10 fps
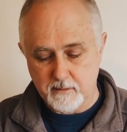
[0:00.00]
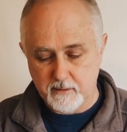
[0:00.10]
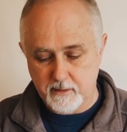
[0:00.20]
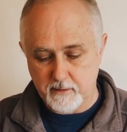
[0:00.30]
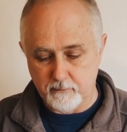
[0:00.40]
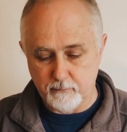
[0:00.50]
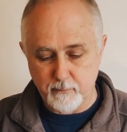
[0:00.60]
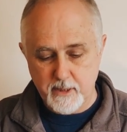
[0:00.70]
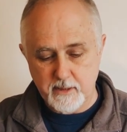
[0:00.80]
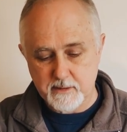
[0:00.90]
The
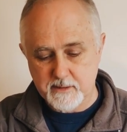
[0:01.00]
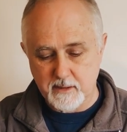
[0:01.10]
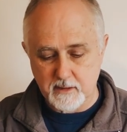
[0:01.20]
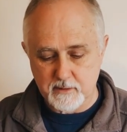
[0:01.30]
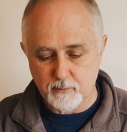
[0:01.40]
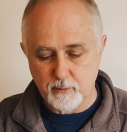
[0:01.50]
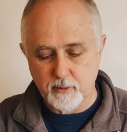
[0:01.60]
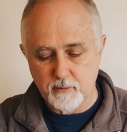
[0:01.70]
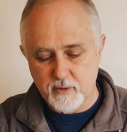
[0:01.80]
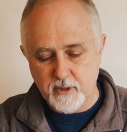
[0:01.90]
remaining cells
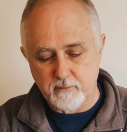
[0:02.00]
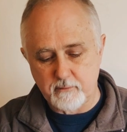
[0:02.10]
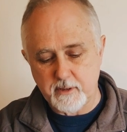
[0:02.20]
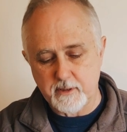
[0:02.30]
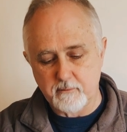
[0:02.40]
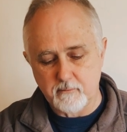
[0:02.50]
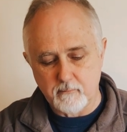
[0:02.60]
were generally